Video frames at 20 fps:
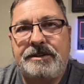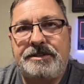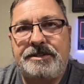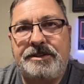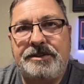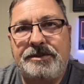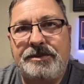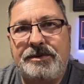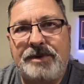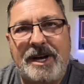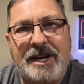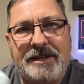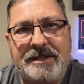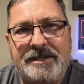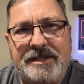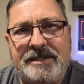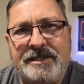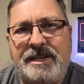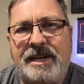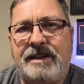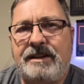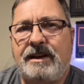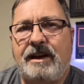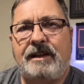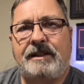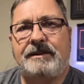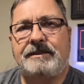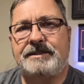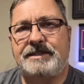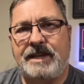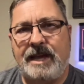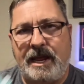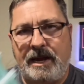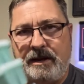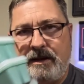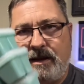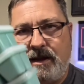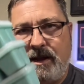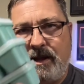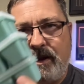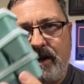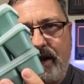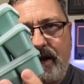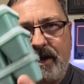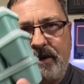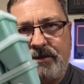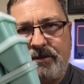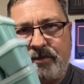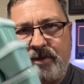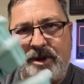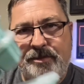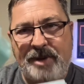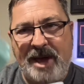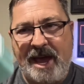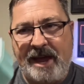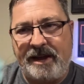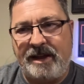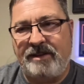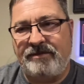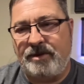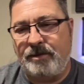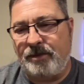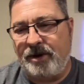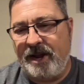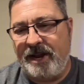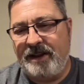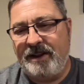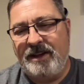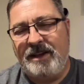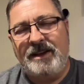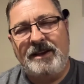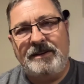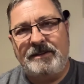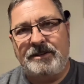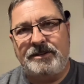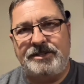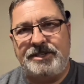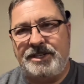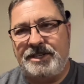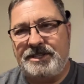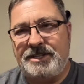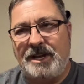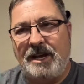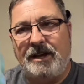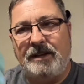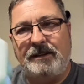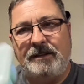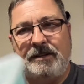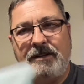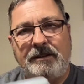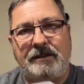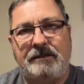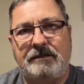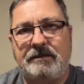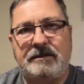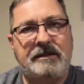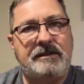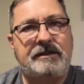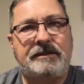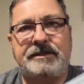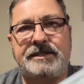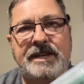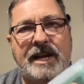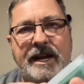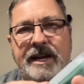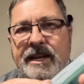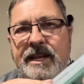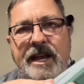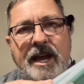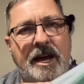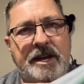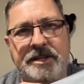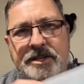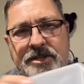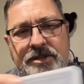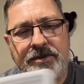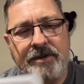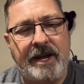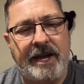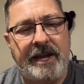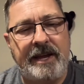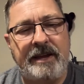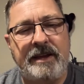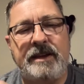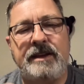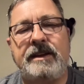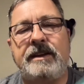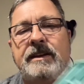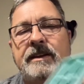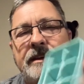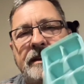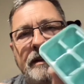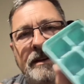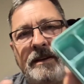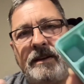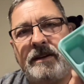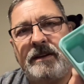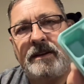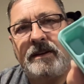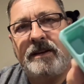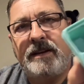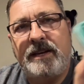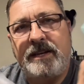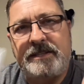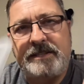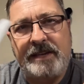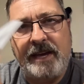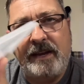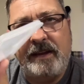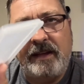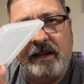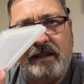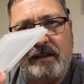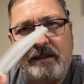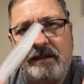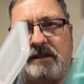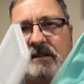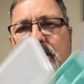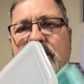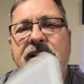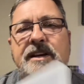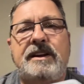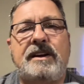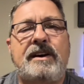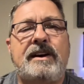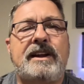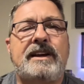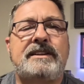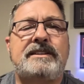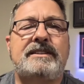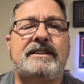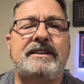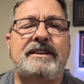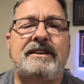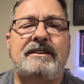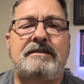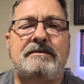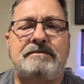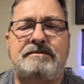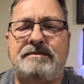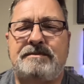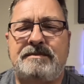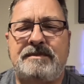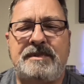to uh, to ten dollars, and and I got a three pack of them. Right, they're just a little little tiny ice tray. It's got a little lid on it to you know